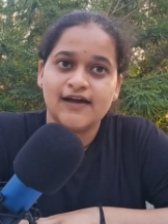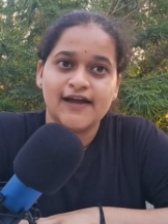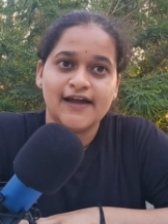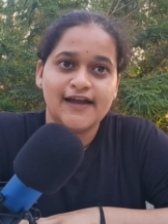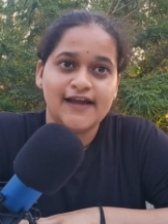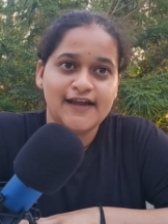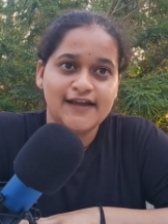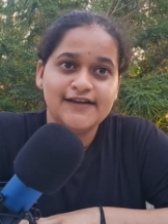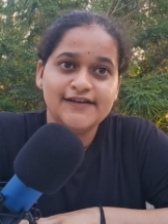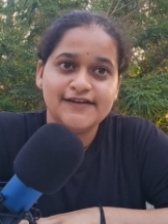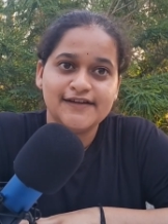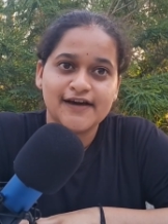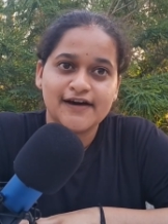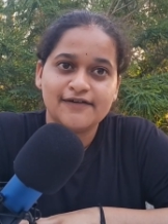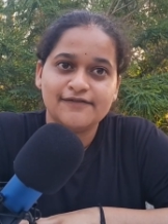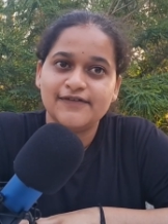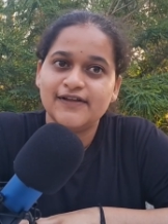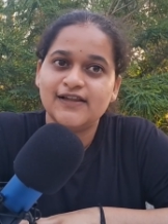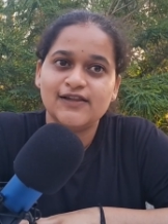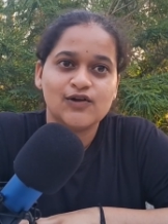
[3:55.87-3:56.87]
India
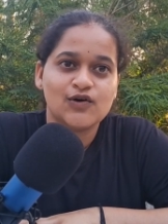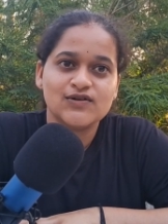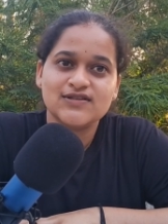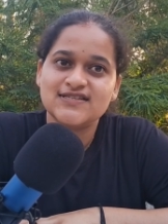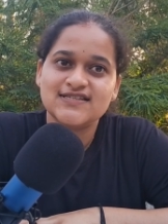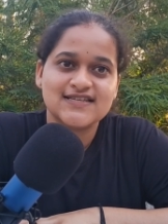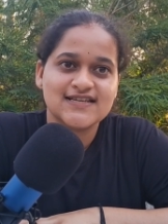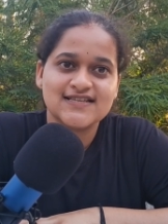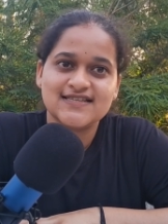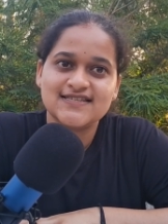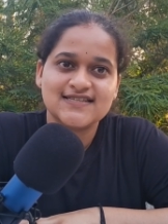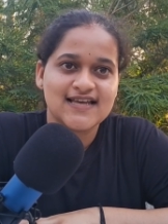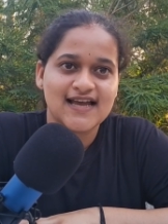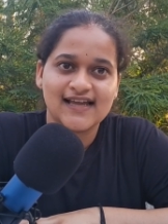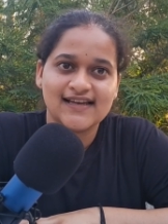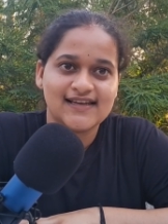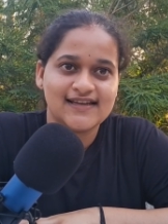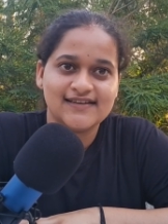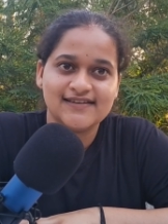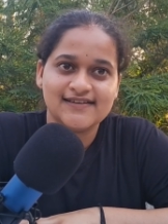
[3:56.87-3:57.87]
will not sit
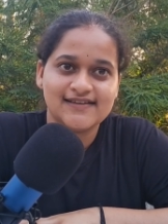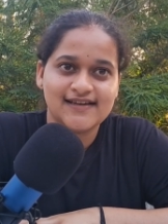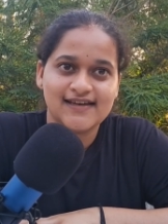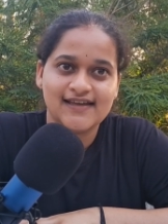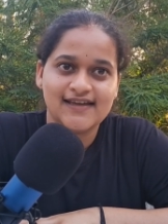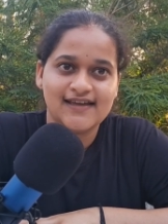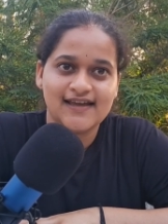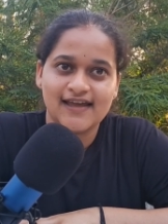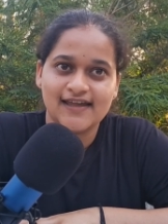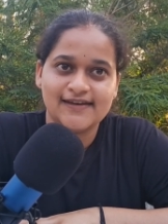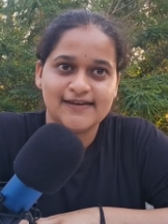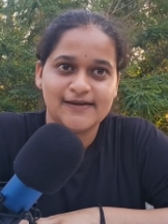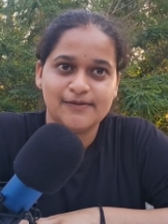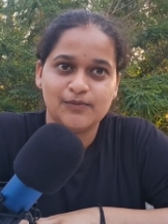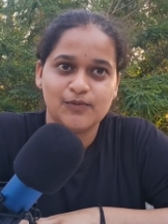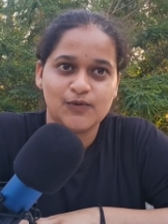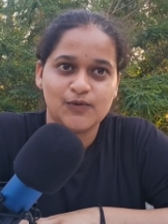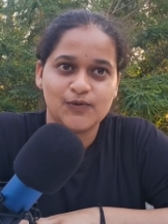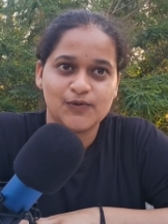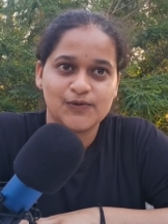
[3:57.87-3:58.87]
silently
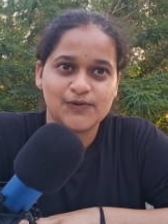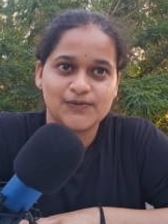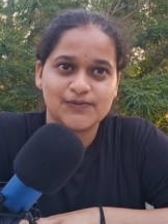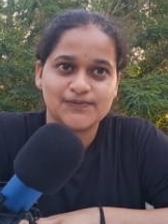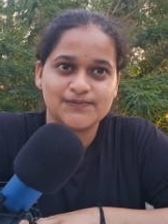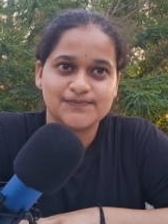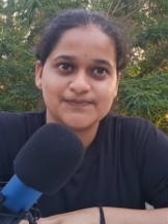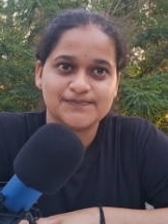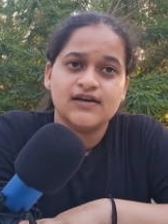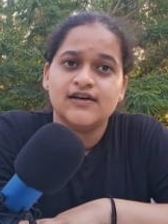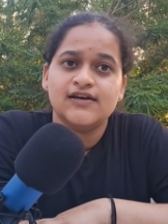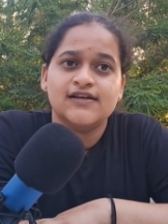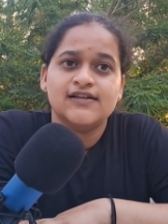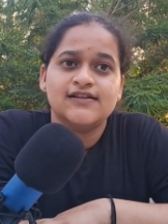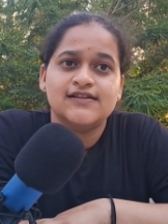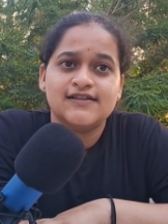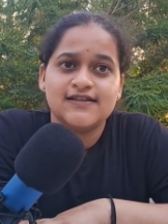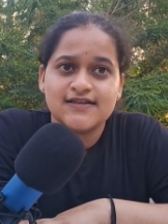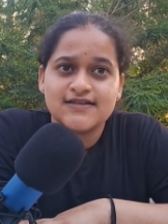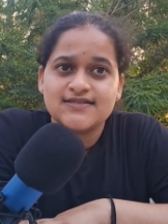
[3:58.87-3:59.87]
anymore.
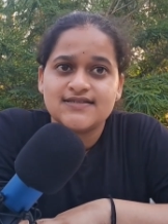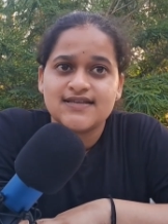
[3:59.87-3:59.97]
These